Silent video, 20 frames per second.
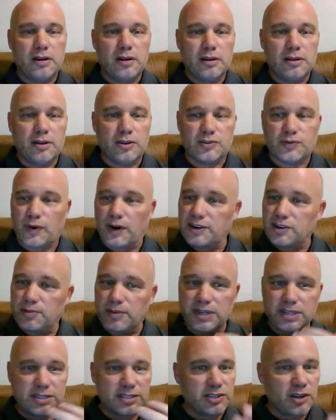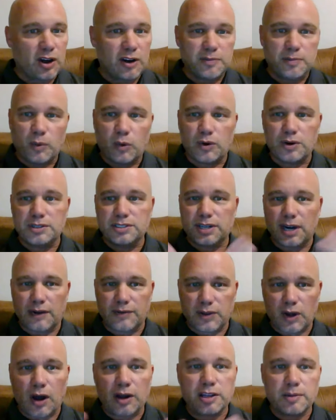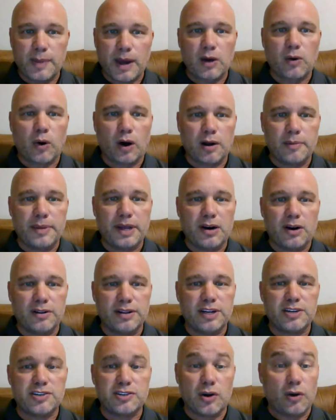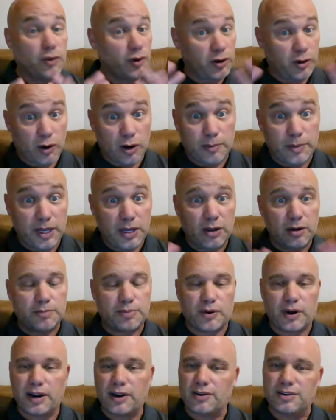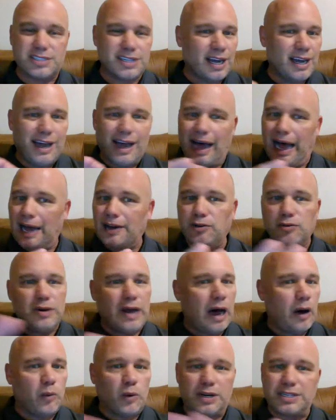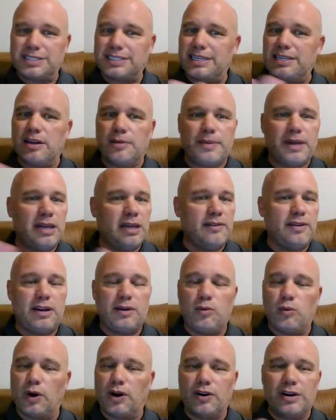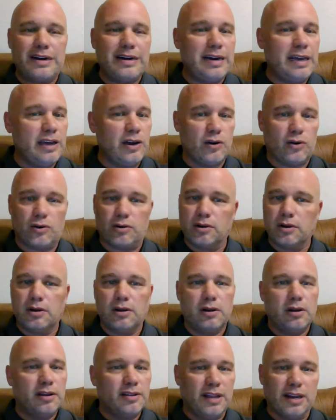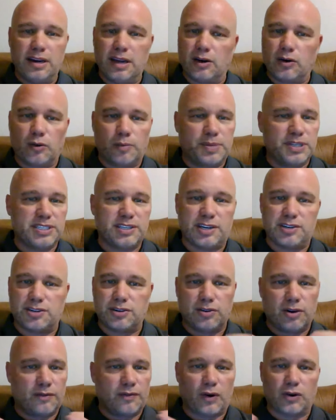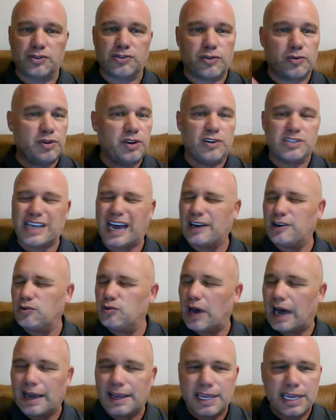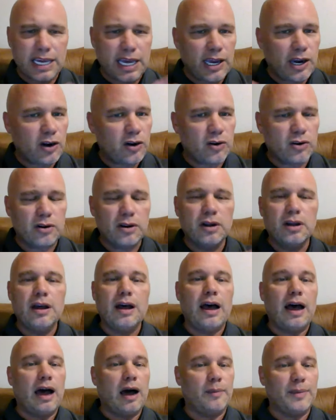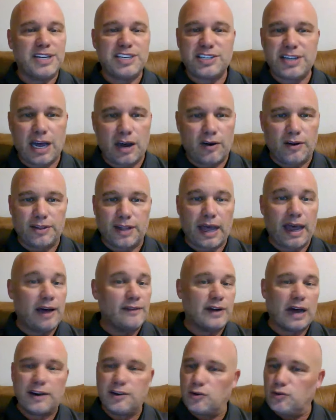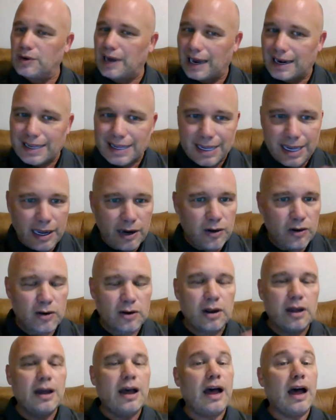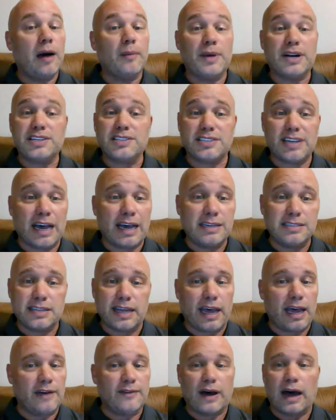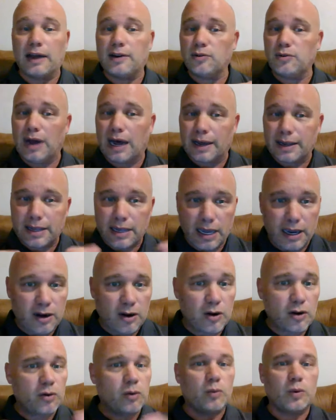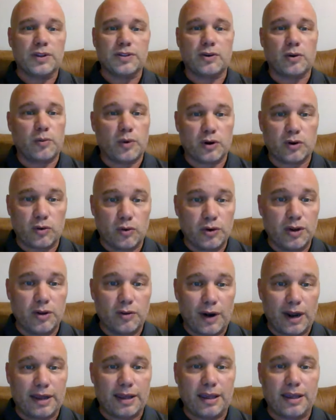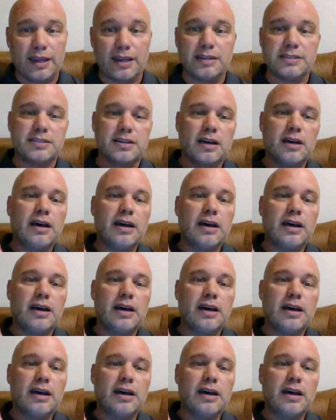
Those freshmen and sophomores that I've talked about quite a bit on this show, they're going to be good players. I do not want to see them anywhere near the nickel position their first 2 years. I do not care how much talent they have. I do not care how much size they have. I do not care what their recruiting ranking is.